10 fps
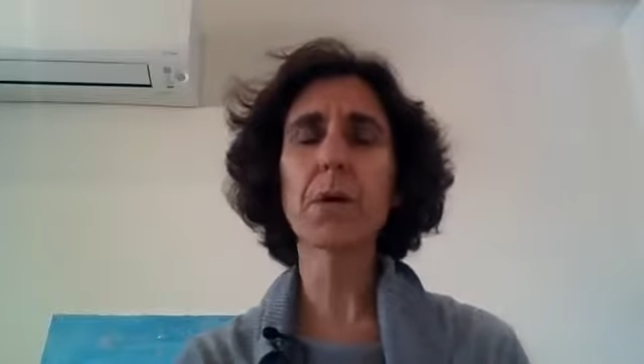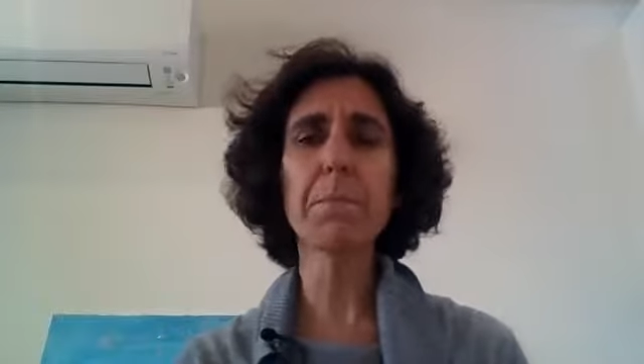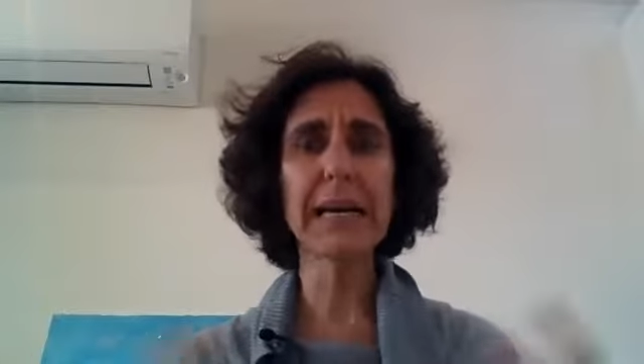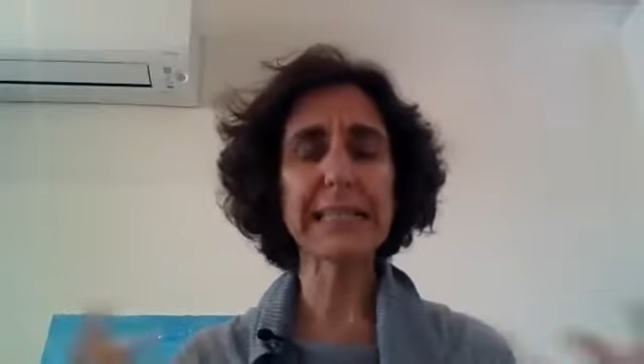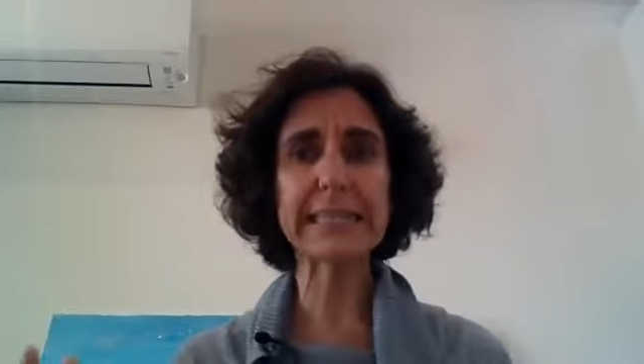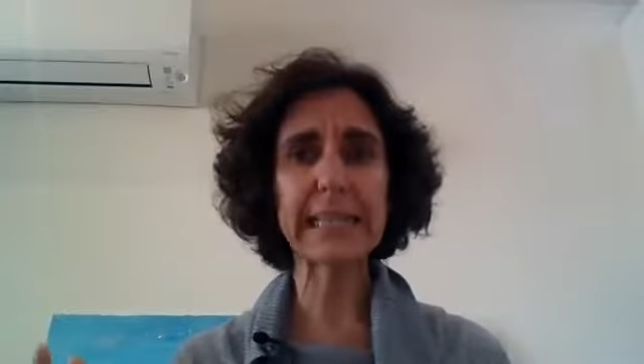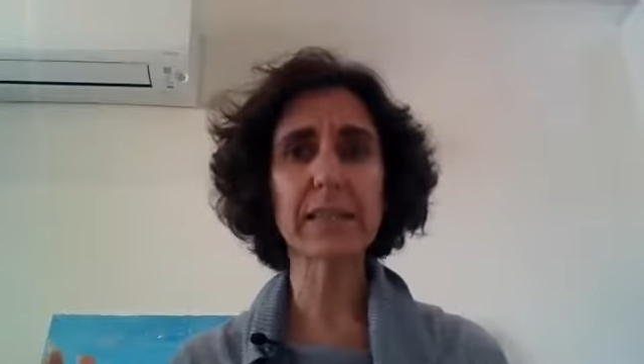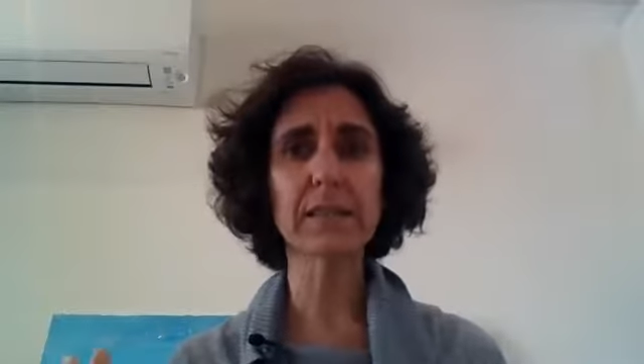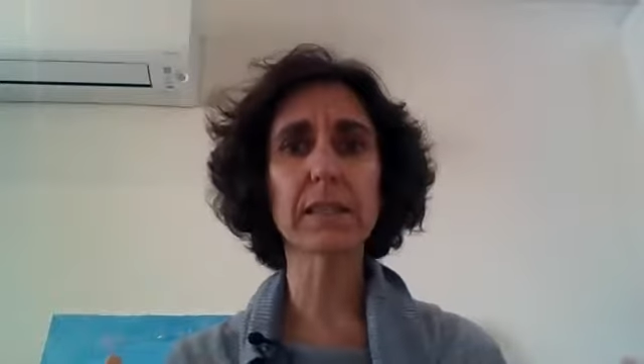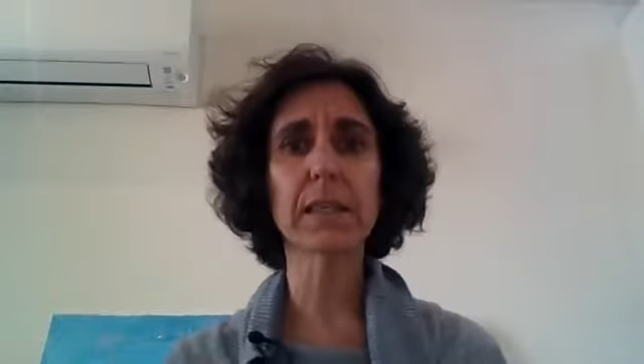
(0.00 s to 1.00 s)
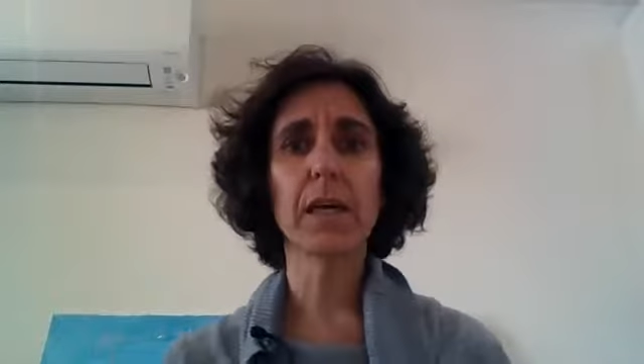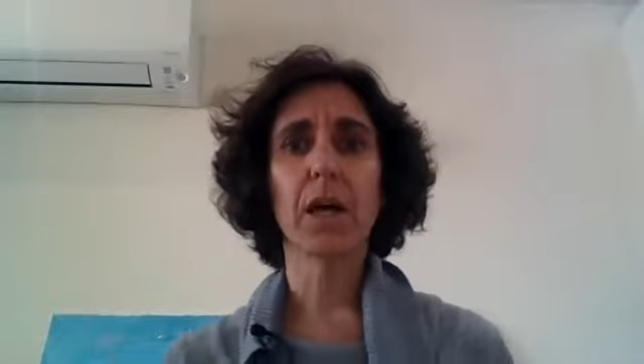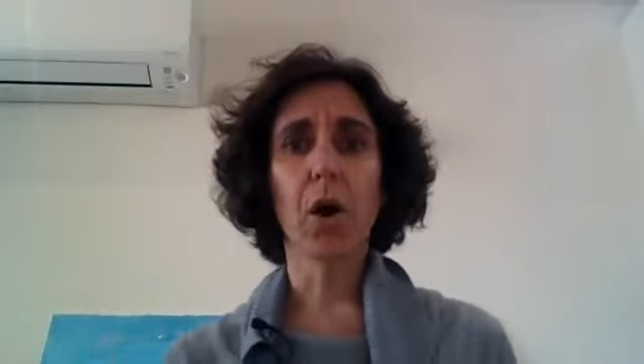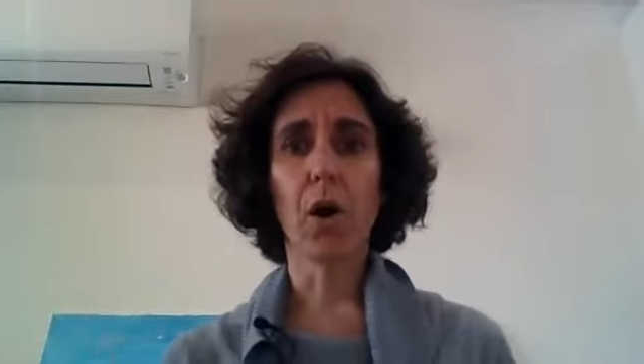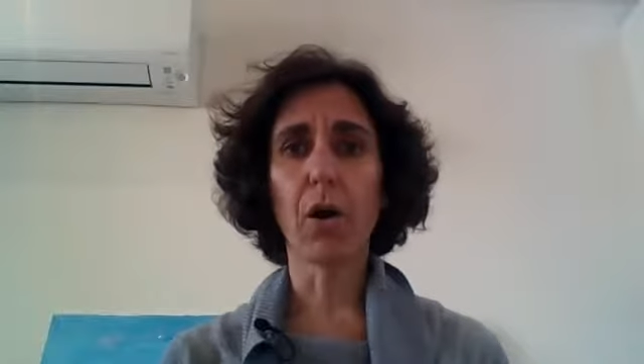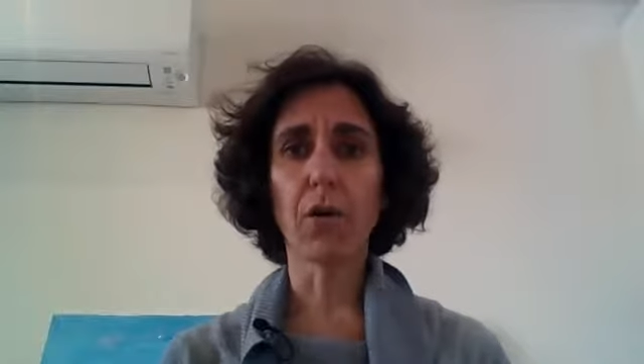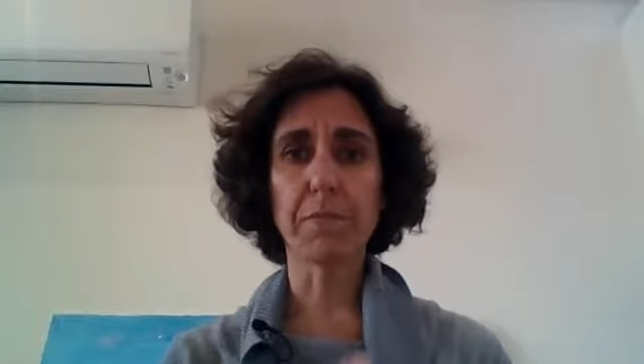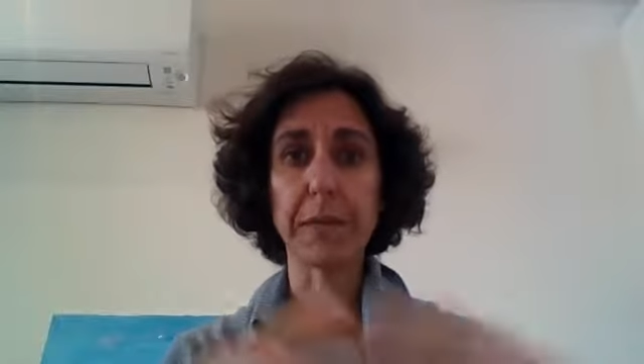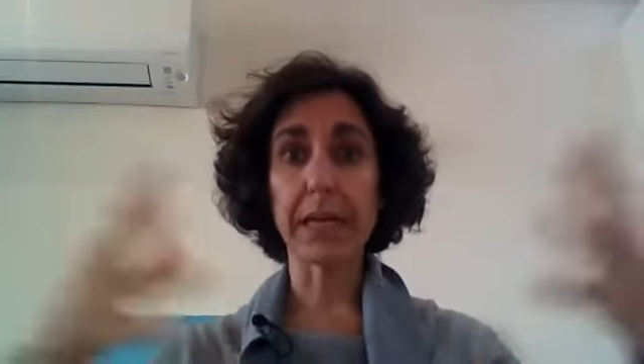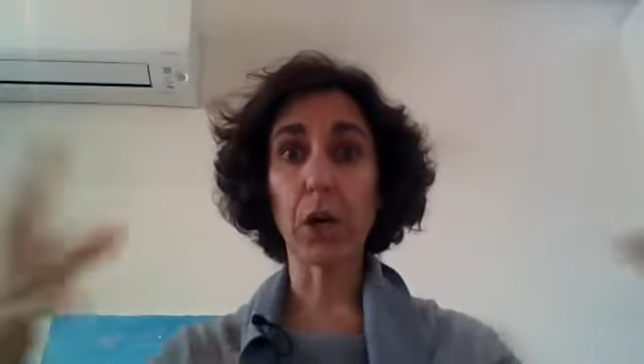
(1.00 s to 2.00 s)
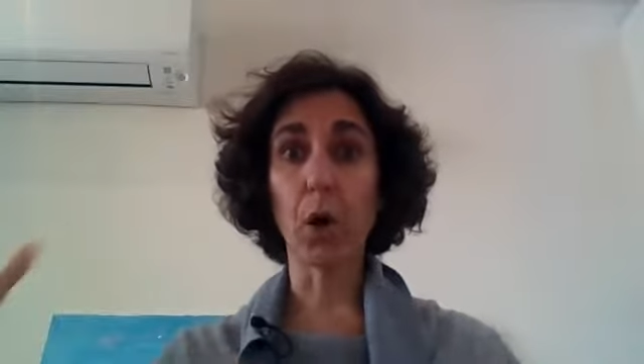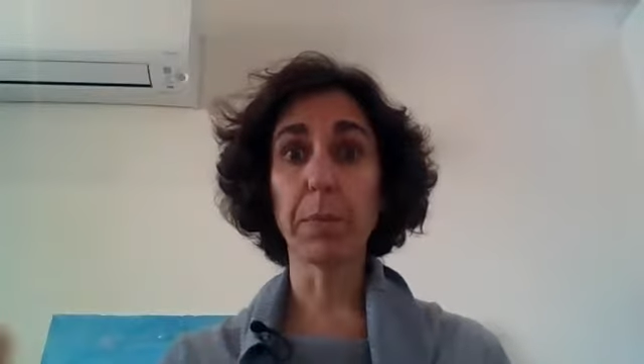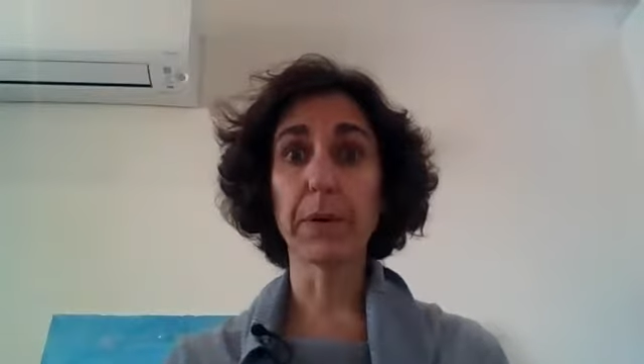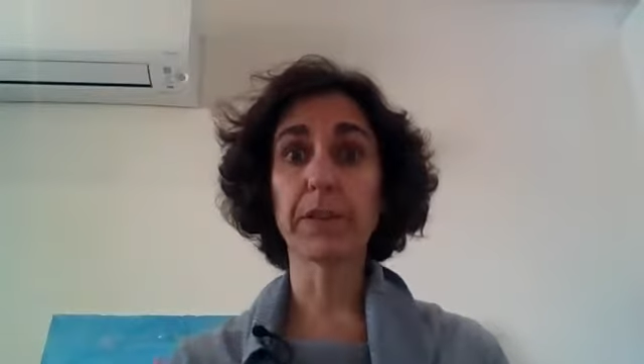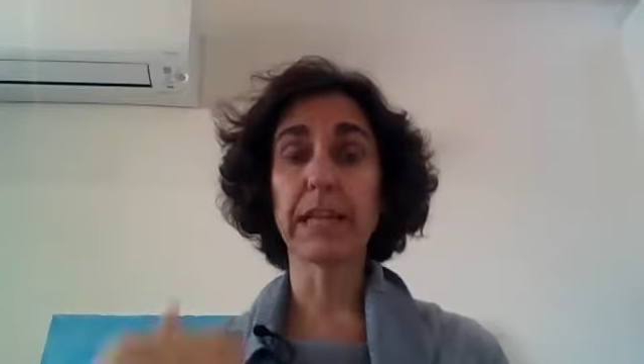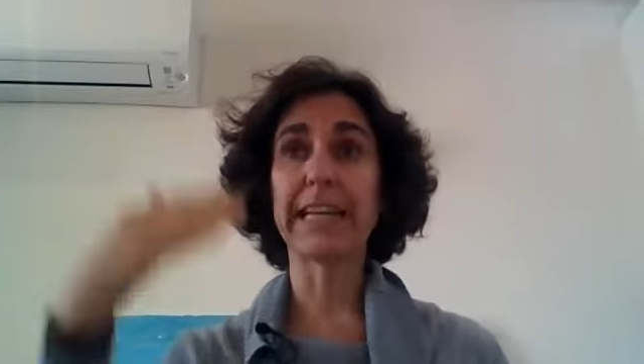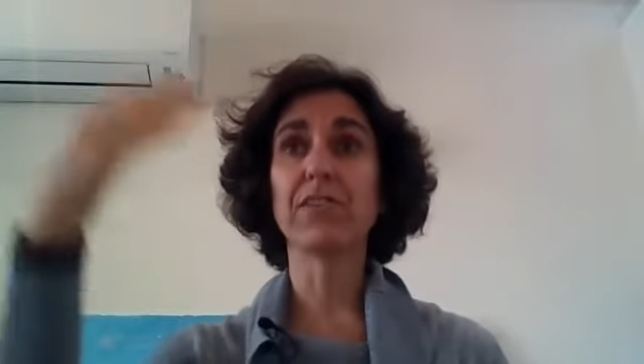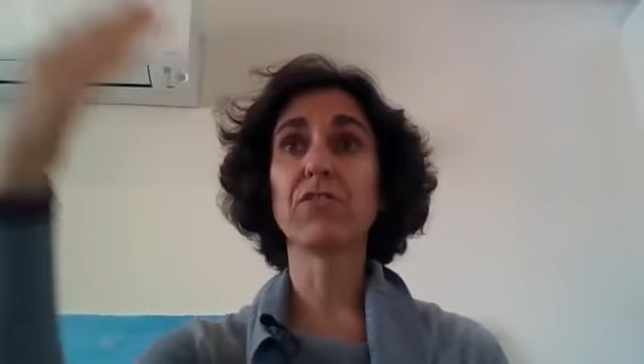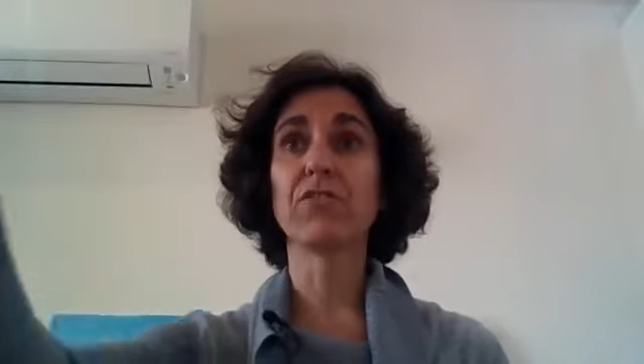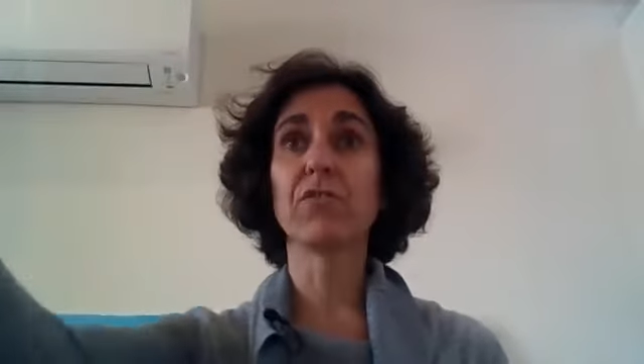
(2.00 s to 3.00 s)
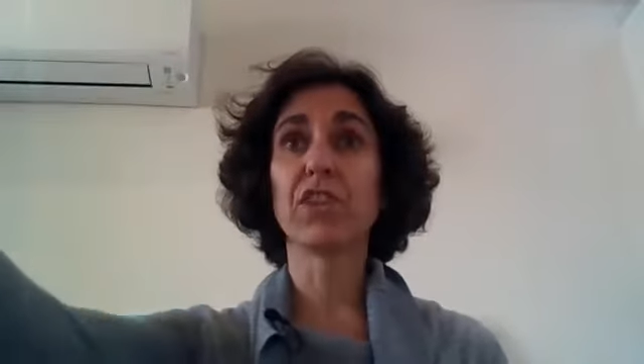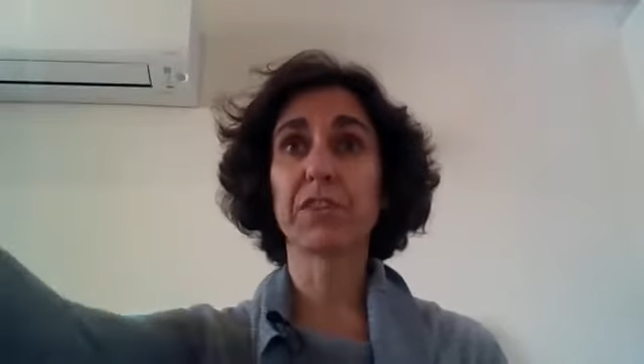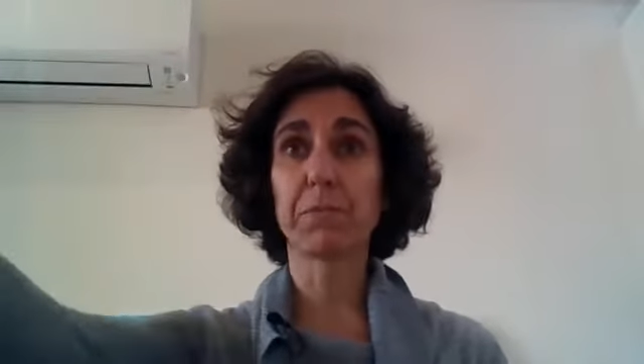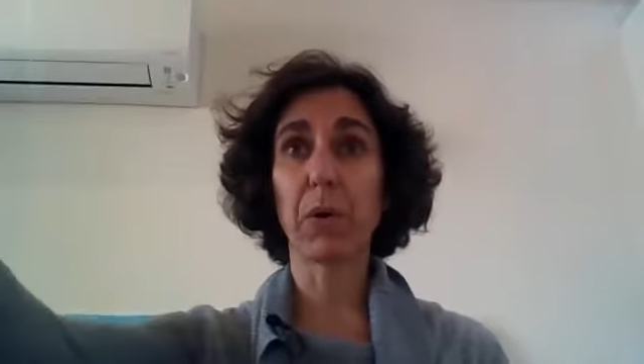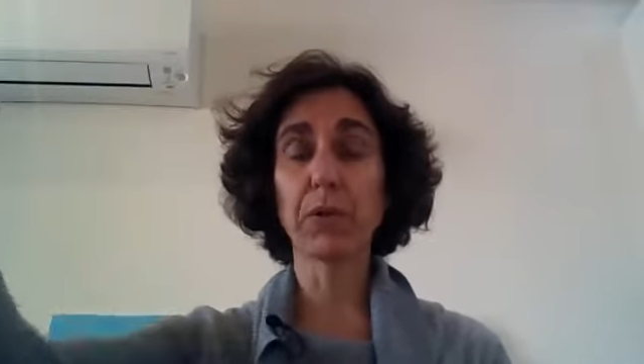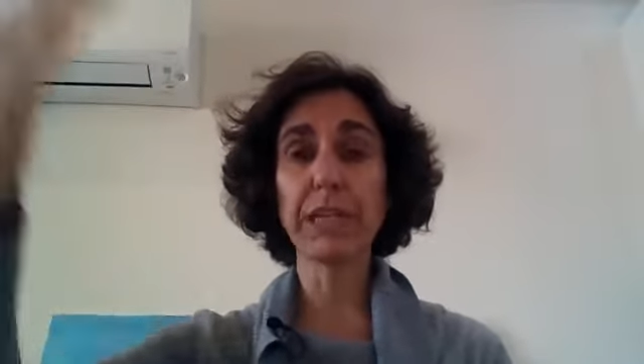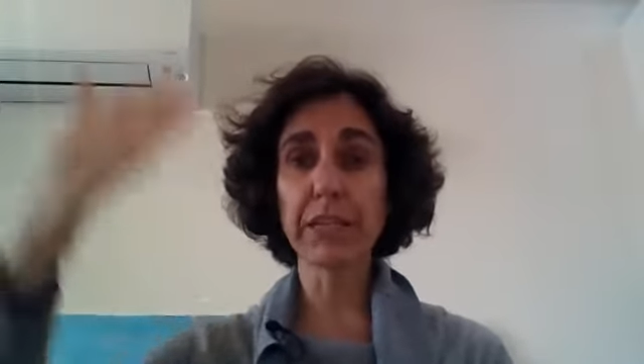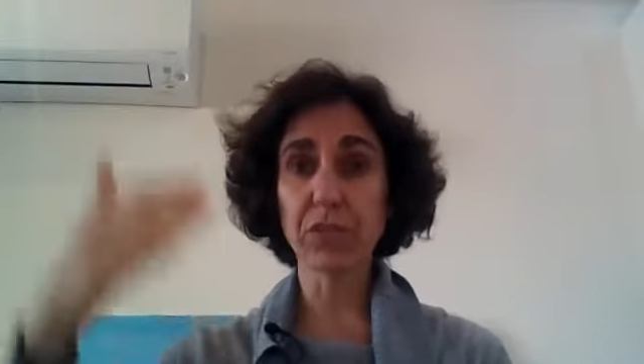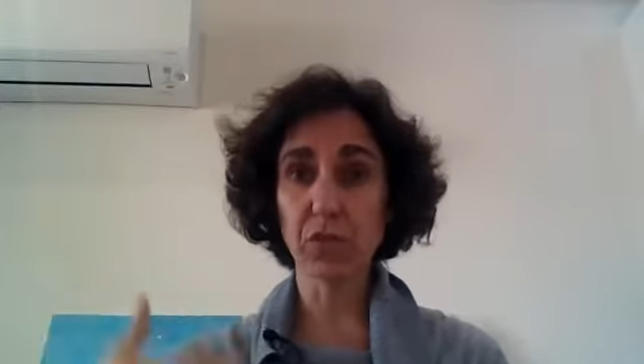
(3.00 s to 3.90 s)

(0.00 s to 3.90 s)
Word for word: mindset of being open and responding